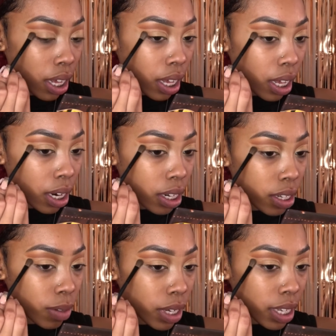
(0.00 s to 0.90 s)
And as
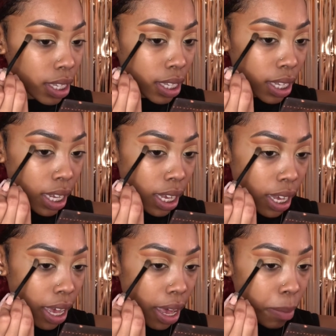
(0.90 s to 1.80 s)
you can
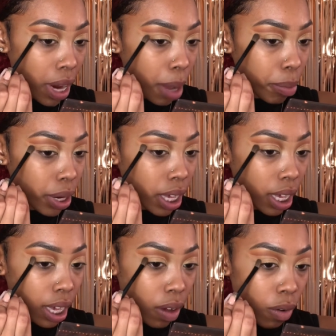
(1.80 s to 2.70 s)
see, I'm not bringing
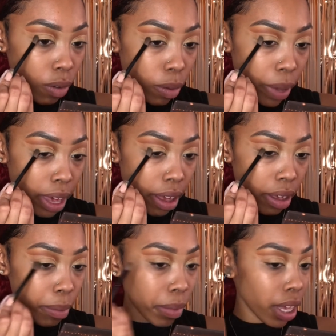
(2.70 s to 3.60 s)
it all the way
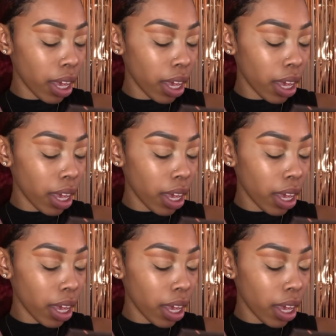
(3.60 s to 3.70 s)
up.